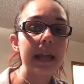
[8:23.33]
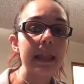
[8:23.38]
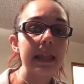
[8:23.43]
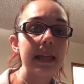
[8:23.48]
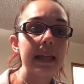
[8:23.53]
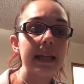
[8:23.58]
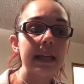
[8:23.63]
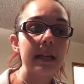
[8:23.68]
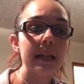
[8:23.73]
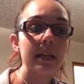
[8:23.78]

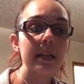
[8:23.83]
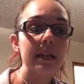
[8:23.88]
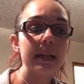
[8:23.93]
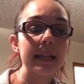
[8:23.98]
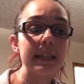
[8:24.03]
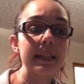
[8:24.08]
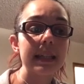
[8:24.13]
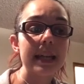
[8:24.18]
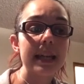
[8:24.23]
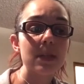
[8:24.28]
think
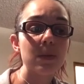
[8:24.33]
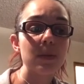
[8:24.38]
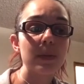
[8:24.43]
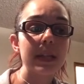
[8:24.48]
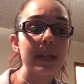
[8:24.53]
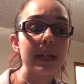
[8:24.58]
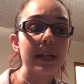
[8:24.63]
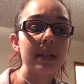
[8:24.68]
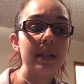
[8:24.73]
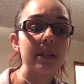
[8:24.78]
like last
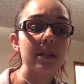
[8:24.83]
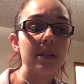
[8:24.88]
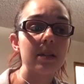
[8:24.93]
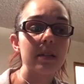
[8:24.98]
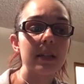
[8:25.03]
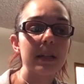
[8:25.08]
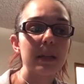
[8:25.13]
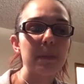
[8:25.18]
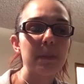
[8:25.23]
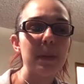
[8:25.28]
weekend, or
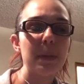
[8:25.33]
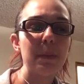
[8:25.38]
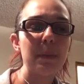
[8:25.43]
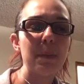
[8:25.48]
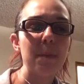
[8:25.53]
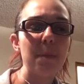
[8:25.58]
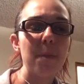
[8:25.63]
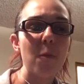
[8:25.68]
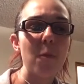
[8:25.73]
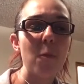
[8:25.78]
like maybe
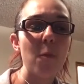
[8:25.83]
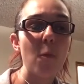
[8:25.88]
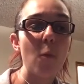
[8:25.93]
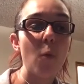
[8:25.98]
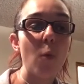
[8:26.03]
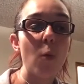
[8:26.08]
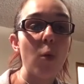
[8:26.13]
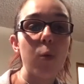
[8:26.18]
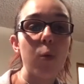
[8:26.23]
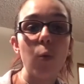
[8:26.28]

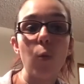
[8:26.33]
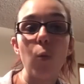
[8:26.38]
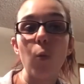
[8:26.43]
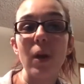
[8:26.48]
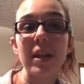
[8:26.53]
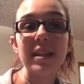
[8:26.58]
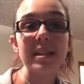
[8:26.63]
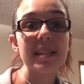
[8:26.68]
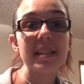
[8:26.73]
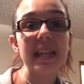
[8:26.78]

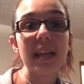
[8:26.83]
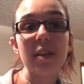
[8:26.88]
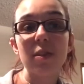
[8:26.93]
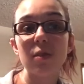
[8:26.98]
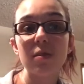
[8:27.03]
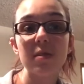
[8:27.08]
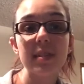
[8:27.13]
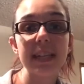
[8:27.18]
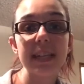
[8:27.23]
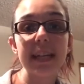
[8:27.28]
Wednesday,
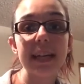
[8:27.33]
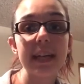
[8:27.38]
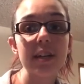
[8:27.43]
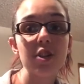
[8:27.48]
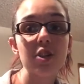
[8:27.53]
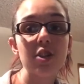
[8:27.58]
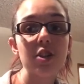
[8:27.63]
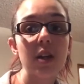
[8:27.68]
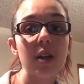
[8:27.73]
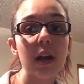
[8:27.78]

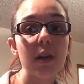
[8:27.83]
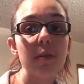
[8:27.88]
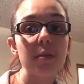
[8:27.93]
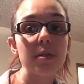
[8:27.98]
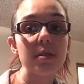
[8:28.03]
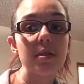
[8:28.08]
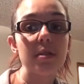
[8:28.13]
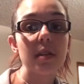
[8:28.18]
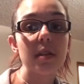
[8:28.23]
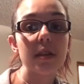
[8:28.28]
Thursday-ish, I
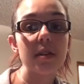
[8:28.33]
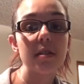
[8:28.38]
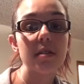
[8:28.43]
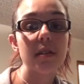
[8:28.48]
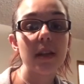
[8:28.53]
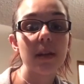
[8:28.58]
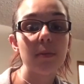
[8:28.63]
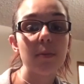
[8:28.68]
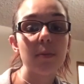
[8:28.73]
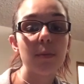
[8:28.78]

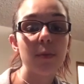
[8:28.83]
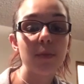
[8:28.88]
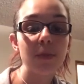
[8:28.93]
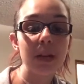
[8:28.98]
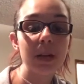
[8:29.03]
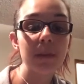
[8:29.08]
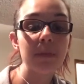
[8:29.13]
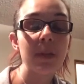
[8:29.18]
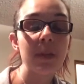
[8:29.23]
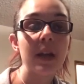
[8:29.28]
decided we're
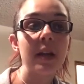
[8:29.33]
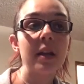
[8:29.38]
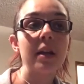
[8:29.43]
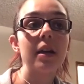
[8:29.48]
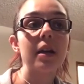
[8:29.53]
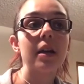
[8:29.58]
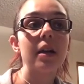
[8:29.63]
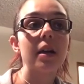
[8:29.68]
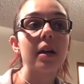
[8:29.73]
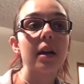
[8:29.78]
moving.
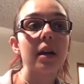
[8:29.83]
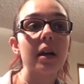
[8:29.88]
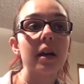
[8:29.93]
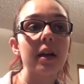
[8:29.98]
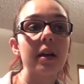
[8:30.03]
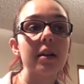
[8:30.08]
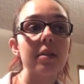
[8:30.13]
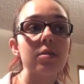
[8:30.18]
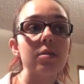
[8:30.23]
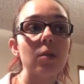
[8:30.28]

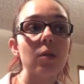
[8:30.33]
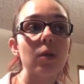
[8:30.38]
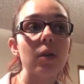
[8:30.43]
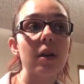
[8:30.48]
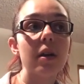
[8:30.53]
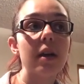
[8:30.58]
So I